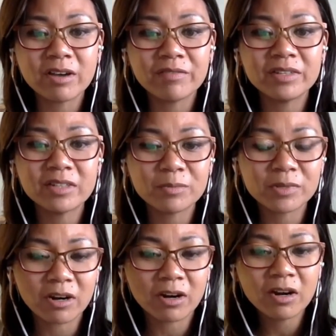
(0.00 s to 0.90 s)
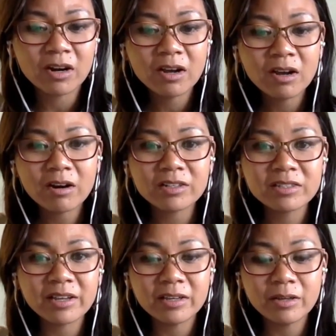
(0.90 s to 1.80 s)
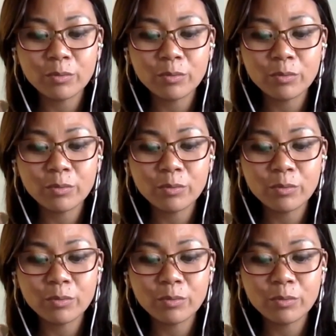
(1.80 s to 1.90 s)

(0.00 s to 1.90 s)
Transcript: Oftentimes our psyche